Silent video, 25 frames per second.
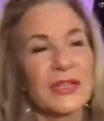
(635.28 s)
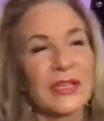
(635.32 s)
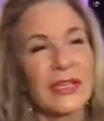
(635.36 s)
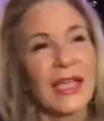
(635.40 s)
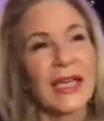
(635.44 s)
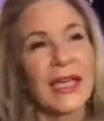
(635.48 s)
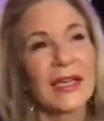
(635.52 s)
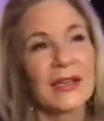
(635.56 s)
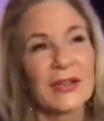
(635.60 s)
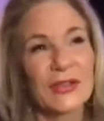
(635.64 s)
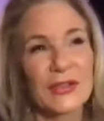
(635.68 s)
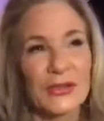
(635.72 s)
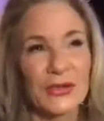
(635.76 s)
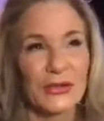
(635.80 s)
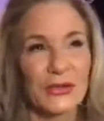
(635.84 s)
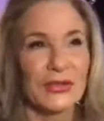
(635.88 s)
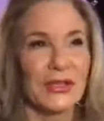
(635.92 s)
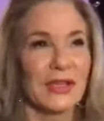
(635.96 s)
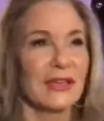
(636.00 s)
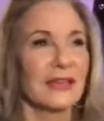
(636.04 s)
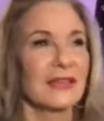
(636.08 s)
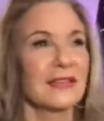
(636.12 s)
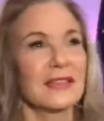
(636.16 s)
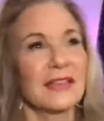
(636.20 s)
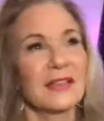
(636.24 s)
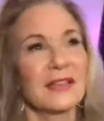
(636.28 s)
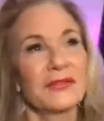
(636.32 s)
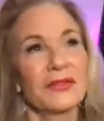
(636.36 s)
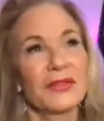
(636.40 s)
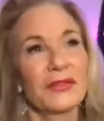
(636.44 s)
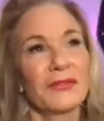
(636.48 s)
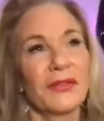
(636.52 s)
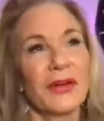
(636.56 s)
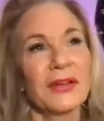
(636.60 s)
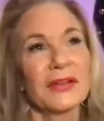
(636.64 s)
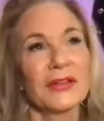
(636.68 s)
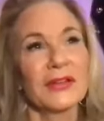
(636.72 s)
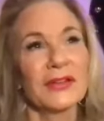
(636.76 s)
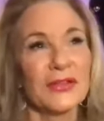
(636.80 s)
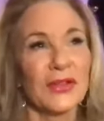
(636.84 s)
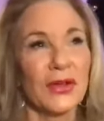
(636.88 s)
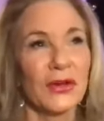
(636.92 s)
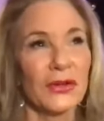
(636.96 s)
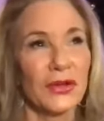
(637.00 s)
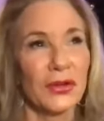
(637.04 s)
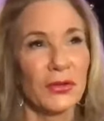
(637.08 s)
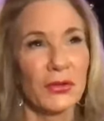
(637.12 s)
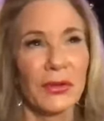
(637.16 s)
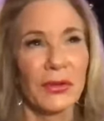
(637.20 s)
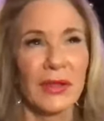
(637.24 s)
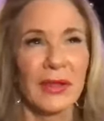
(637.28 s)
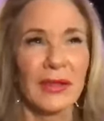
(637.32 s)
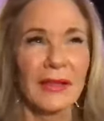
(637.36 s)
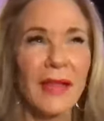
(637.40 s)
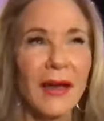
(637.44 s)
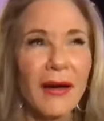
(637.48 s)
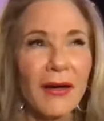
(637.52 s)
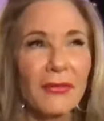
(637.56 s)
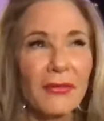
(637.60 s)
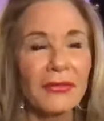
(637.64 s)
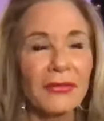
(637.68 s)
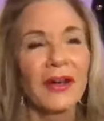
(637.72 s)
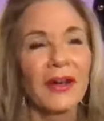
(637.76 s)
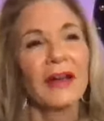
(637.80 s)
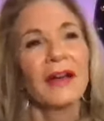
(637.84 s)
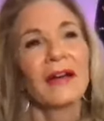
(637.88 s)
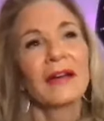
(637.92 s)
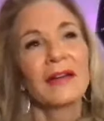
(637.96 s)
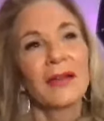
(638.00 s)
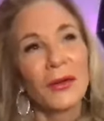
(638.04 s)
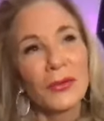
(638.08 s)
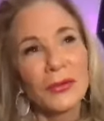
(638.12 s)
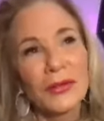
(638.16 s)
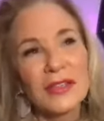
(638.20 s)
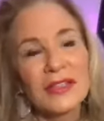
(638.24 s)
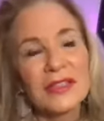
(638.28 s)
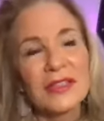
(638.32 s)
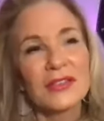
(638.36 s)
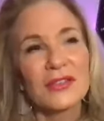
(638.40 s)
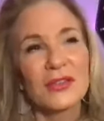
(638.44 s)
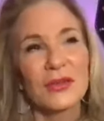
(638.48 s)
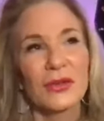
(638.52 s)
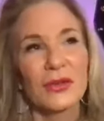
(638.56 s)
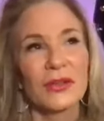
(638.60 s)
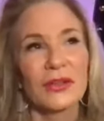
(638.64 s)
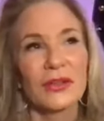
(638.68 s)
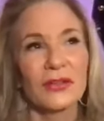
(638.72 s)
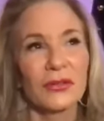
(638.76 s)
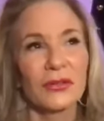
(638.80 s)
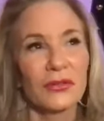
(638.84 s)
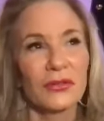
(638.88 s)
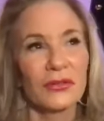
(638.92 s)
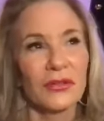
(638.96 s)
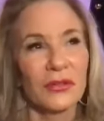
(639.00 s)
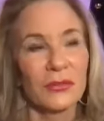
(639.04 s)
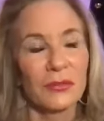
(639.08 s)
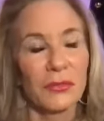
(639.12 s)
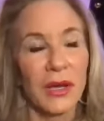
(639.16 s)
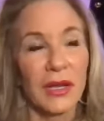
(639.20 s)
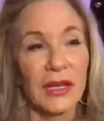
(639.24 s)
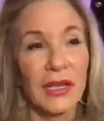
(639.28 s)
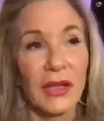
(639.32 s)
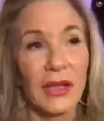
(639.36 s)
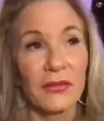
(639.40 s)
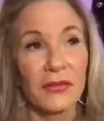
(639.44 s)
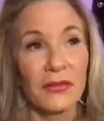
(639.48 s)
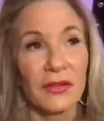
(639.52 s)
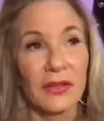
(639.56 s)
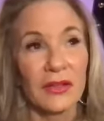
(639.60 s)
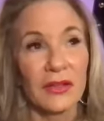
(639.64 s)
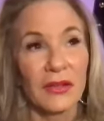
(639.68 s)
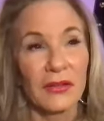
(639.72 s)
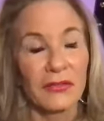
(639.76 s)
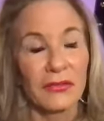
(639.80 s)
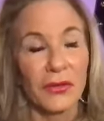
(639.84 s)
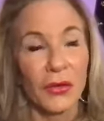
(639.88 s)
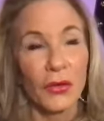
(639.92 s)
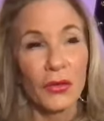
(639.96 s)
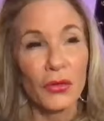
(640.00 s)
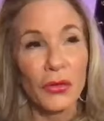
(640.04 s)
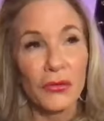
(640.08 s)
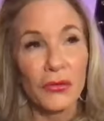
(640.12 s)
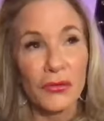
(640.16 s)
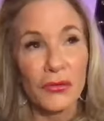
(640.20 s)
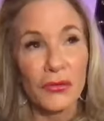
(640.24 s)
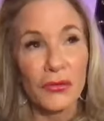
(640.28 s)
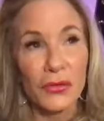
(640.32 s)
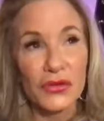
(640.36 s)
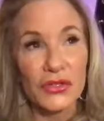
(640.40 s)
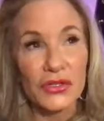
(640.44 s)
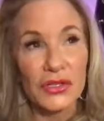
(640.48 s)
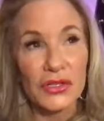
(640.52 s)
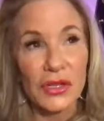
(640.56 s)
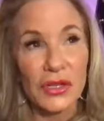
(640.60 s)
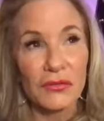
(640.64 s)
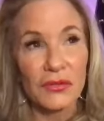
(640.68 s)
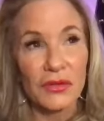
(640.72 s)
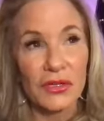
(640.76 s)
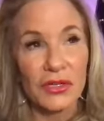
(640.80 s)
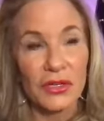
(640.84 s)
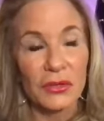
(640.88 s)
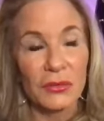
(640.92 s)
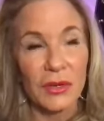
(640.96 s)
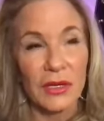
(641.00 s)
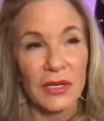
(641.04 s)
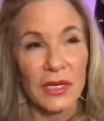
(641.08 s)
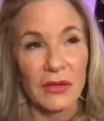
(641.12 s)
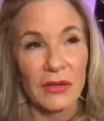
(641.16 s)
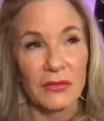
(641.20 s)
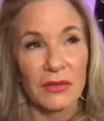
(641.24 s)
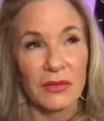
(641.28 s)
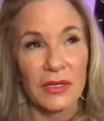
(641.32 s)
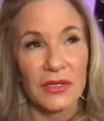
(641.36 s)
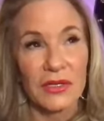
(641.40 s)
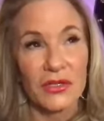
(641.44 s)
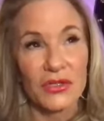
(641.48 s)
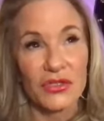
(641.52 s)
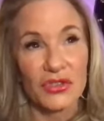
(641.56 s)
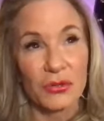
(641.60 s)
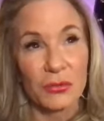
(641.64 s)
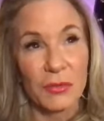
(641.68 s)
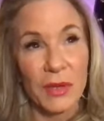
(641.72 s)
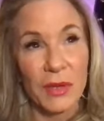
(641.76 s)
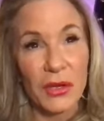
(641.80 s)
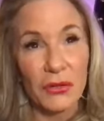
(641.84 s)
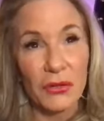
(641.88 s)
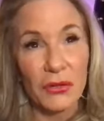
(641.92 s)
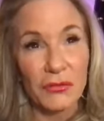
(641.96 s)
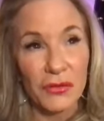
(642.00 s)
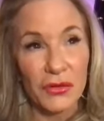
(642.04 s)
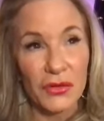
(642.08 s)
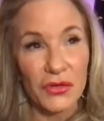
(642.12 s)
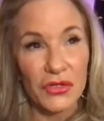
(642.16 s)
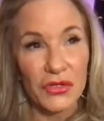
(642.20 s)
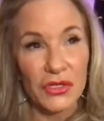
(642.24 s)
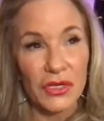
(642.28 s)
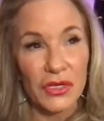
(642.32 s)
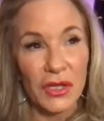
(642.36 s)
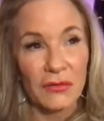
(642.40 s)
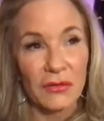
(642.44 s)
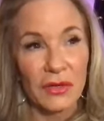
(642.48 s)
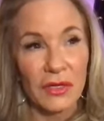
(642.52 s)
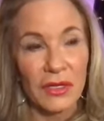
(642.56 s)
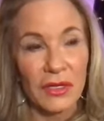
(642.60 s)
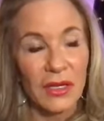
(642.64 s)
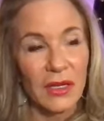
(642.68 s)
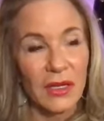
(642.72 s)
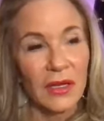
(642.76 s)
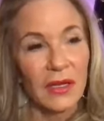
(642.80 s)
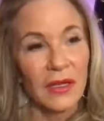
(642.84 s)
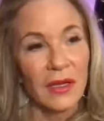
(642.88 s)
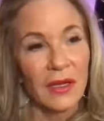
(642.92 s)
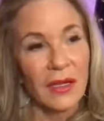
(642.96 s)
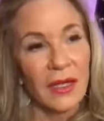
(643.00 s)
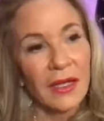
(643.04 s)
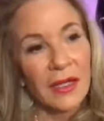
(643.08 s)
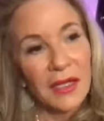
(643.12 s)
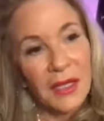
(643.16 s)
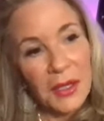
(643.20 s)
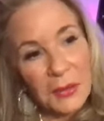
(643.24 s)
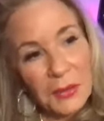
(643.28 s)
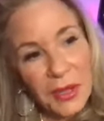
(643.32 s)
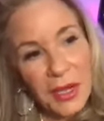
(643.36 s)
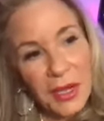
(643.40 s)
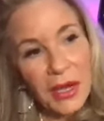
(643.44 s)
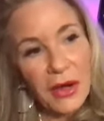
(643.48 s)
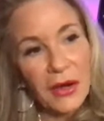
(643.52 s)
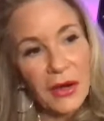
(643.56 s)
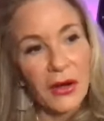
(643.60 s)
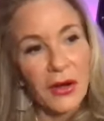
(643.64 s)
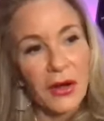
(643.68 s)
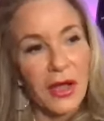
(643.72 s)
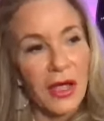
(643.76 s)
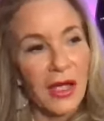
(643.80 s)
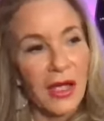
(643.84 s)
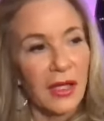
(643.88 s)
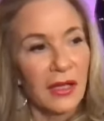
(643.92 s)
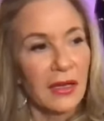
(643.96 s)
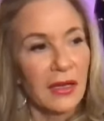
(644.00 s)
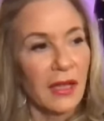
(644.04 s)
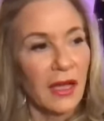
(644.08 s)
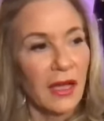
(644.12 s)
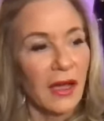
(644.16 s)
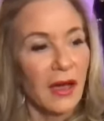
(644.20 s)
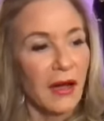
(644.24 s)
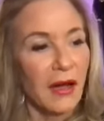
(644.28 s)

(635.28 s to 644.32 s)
exercise. If you find a song you really love, go listen to it. You might have a vocal version of it, you might have an instrumental version of it, and compare. And